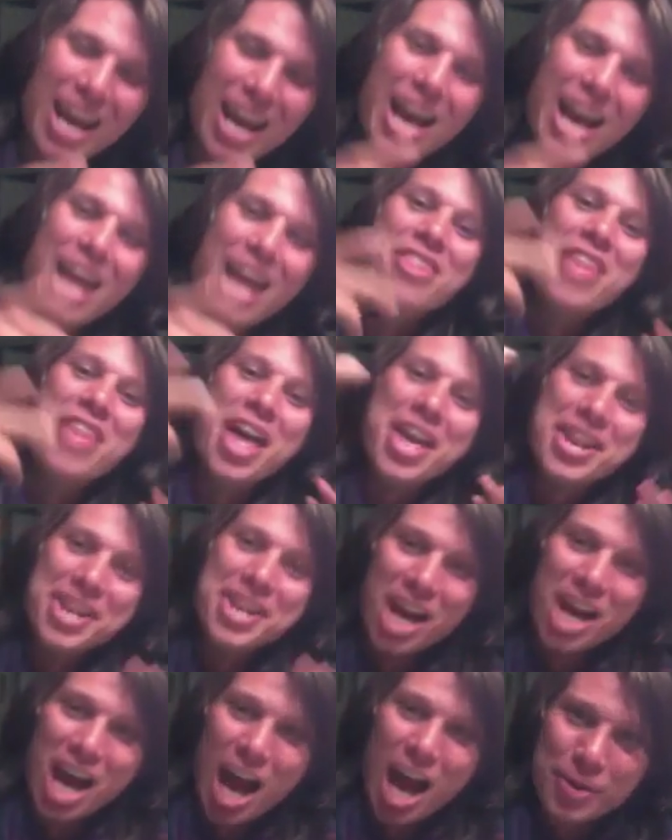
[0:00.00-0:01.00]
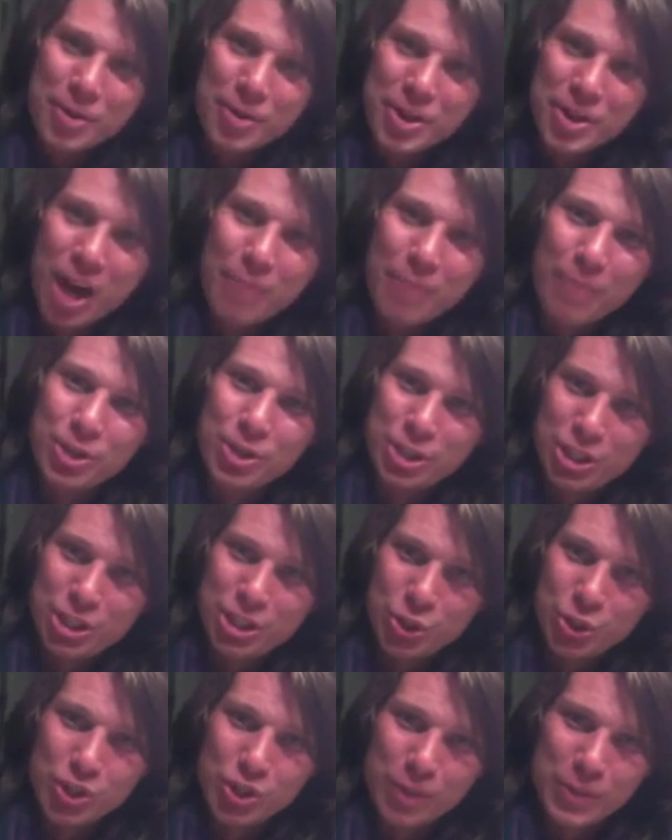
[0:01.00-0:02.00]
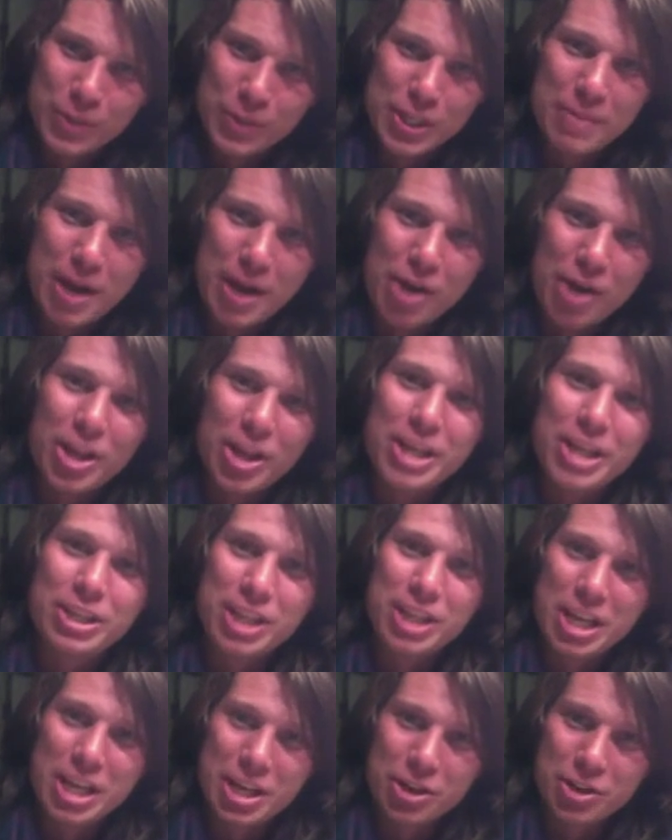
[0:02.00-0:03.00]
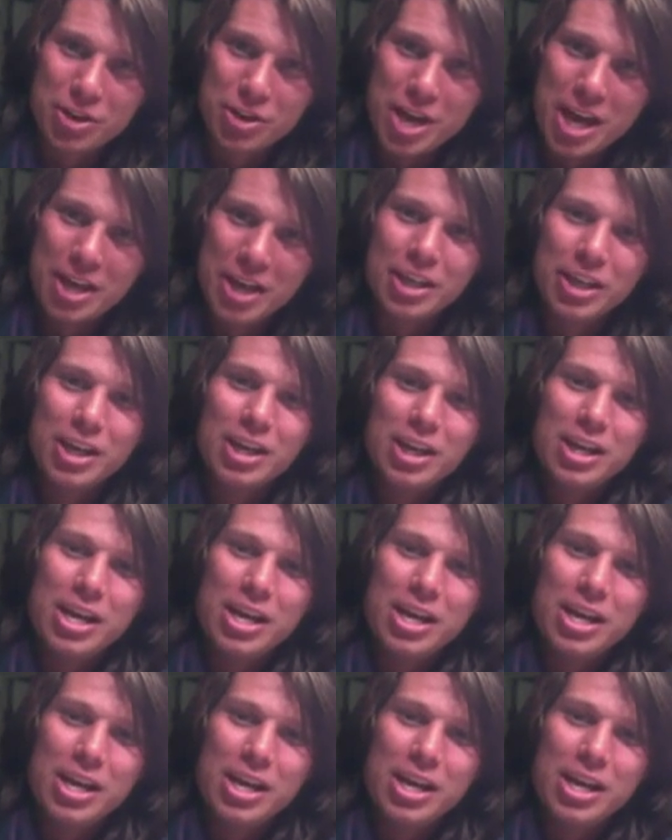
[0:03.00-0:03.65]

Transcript: And then I'm gonna teach you something about like the internet